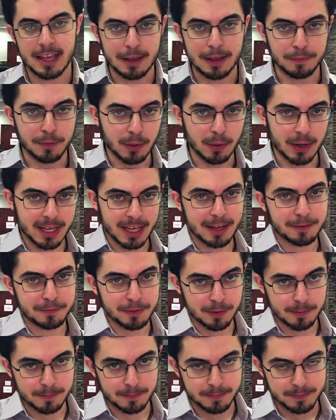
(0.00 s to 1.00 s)
if you want to
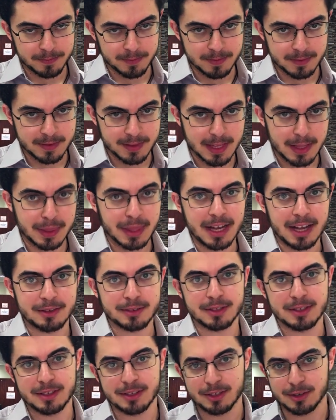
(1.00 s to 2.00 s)
get from
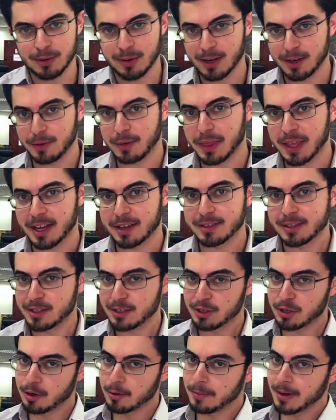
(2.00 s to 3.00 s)
10,000 to
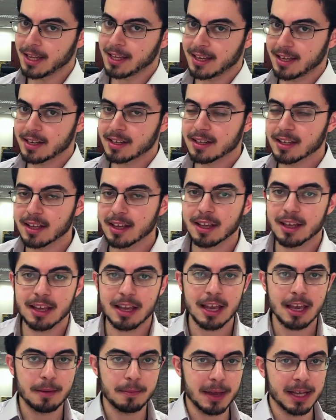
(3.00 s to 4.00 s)
100,000 to a million,
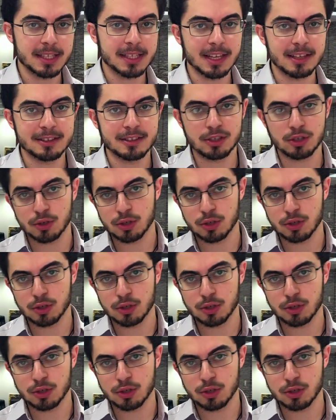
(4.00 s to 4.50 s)
it makes sense